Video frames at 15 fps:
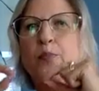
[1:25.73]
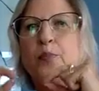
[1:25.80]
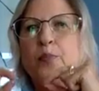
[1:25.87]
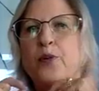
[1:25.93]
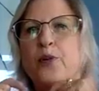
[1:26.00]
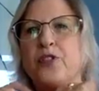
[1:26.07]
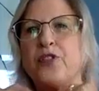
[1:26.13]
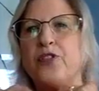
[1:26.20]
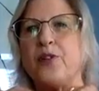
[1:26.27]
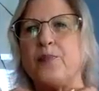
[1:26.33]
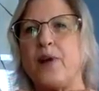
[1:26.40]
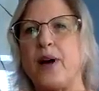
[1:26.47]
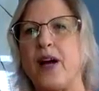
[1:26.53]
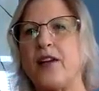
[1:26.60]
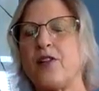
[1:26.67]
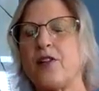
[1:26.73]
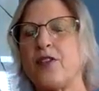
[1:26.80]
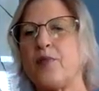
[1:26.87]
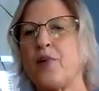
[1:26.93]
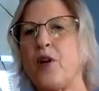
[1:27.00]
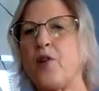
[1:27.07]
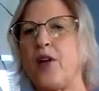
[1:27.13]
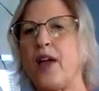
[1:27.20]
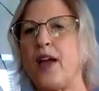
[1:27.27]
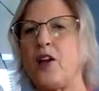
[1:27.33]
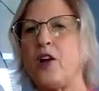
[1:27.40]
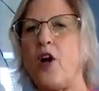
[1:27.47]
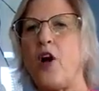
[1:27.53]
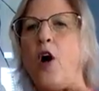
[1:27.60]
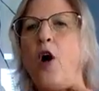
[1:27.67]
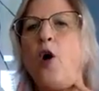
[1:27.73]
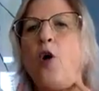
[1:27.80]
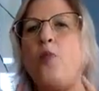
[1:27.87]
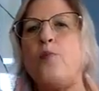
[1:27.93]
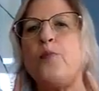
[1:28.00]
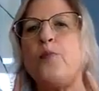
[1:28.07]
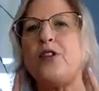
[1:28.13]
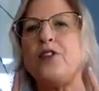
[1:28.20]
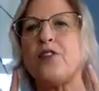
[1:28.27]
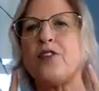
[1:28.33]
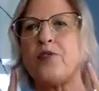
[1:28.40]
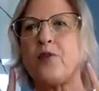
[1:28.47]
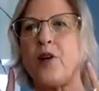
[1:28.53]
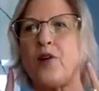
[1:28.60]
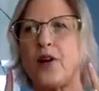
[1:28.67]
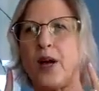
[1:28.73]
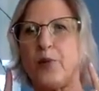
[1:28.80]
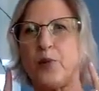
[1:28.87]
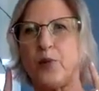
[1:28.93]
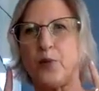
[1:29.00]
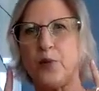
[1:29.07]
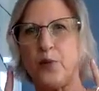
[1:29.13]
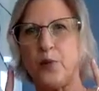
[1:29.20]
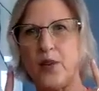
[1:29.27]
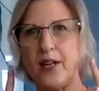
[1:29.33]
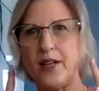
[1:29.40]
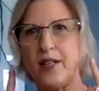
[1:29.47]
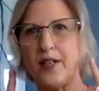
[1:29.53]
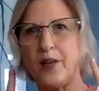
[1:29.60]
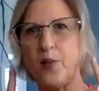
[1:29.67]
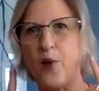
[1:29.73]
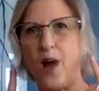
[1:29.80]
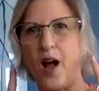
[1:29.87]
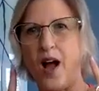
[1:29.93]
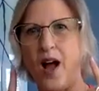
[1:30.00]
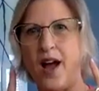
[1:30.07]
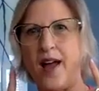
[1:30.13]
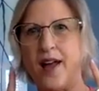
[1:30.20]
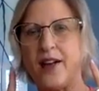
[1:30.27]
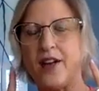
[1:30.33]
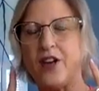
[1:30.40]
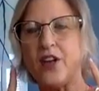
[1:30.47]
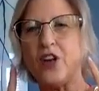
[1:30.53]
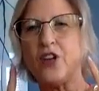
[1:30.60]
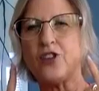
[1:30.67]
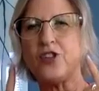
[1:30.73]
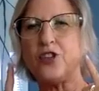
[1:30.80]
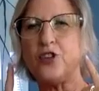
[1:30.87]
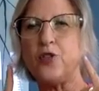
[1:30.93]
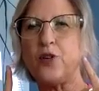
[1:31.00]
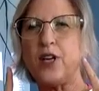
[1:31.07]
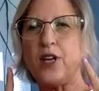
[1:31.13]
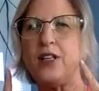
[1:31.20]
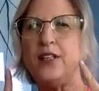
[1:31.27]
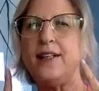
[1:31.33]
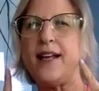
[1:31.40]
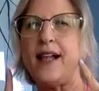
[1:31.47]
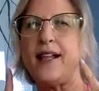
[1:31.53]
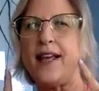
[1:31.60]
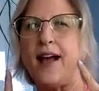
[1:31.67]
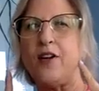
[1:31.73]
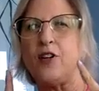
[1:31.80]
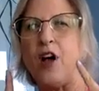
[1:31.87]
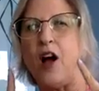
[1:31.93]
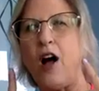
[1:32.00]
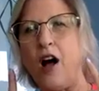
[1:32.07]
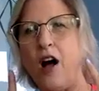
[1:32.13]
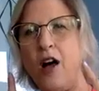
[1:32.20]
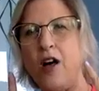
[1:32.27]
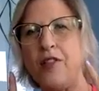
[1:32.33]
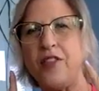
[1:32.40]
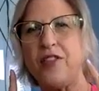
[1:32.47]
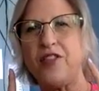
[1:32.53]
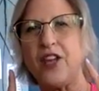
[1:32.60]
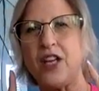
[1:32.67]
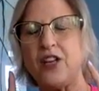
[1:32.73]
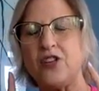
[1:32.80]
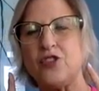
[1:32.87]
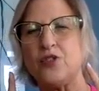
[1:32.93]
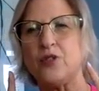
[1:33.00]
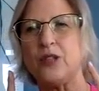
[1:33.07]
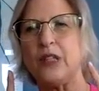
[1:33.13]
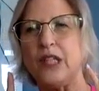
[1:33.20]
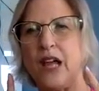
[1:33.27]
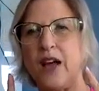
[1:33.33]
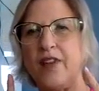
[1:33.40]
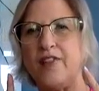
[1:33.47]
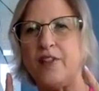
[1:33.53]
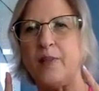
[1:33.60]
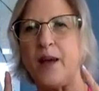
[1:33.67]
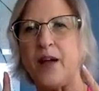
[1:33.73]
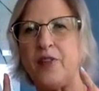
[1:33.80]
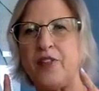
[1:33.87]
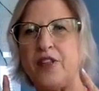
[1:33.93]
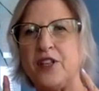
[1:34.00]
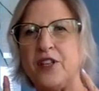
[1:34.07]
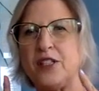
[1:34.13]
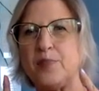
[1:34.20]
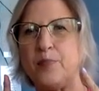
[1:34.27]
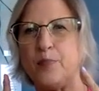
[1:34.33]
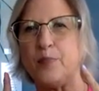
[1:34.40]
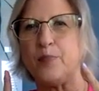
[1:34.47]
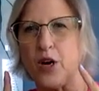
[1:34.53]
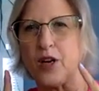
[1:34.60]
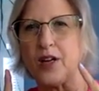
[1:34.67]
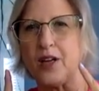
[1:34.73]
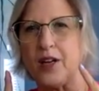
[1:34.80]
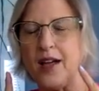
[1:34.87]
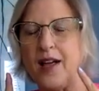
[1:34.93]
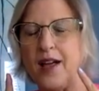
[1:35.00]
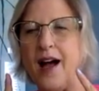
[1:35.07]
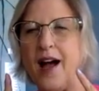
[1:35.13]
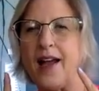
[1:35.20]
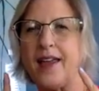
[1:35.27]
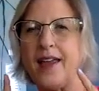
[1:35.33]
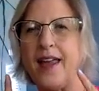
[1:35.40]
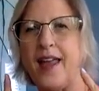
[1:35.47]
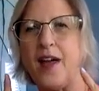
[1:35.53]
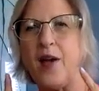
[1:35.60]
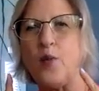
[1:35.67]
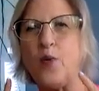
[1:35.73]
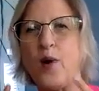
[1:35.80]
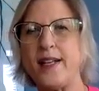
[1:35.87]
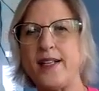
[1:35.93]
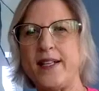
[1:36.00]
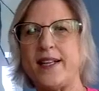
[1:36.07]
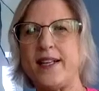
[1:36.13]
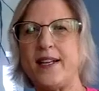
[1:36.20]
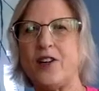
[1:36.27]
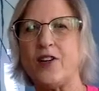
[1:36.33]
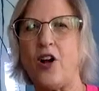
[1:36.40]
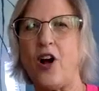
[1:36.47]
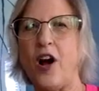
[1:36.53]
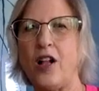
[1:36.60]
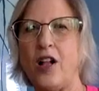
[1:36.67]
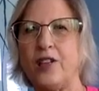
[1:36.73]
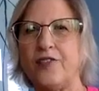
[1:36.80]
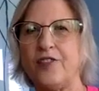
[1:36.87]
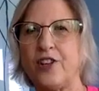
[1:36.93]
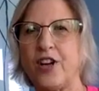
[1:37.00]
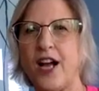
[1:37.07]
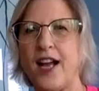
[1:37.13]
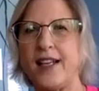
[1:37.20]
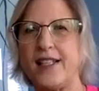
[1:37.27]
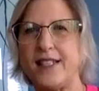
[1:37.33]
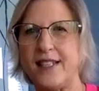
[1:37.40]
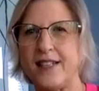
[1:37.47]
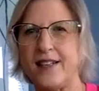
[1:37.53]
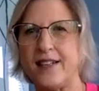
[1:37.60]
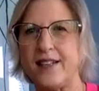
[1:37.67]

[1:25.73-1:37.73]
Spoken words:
put them by your throat, and open your throat up really wide so you can yell out all the things you love about this book. I can't wait to hear all of your ideas.